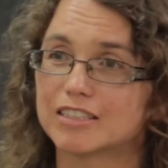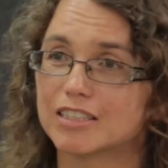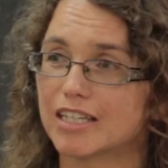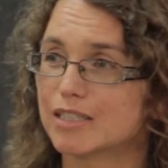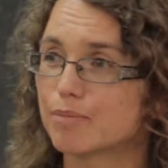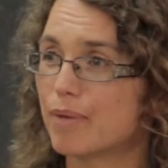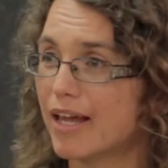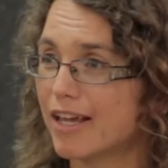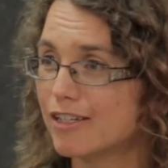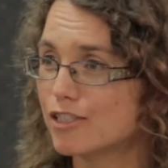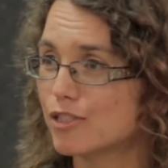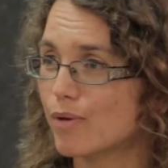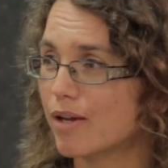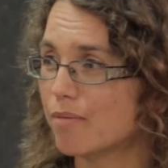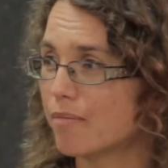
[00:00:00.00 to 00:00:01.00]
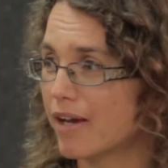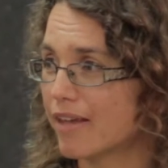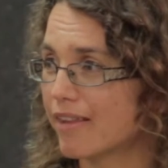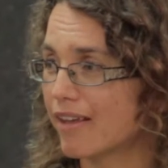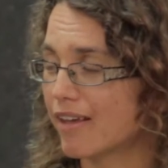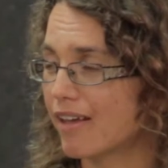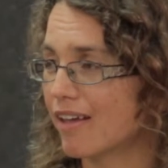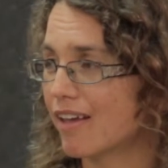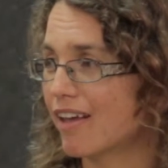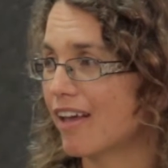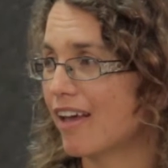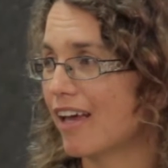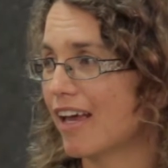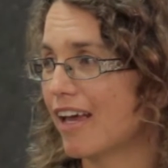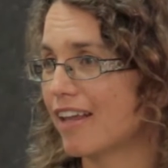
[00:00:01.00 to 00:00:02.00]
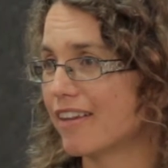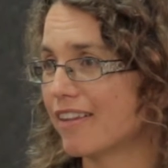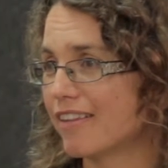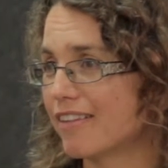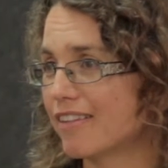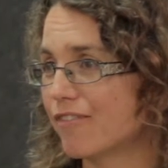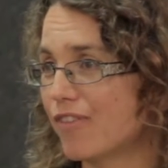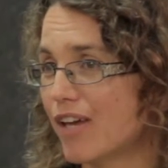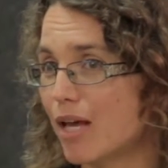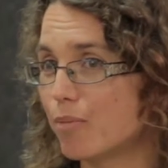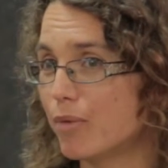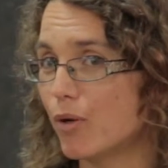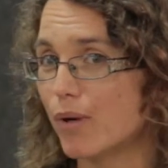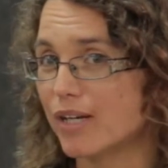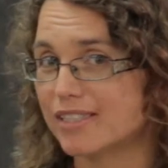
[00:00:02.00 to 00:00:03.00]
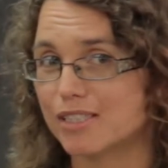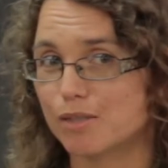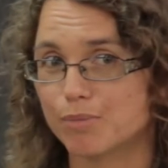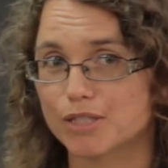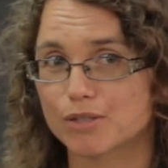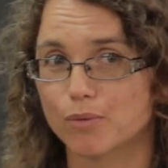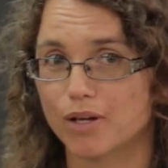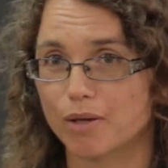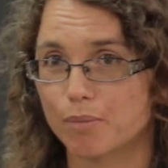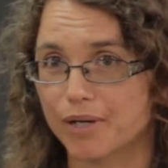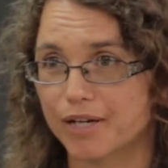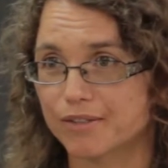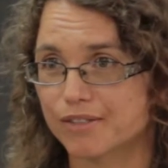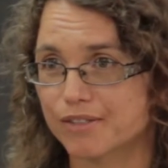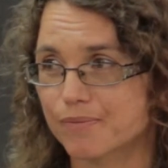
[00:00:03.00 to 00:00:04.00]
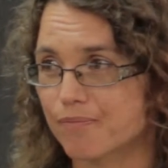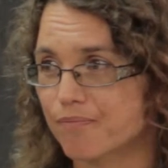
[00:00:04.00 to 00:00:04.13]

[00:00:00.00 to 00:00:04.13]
explain to her mother and family what CP is all about.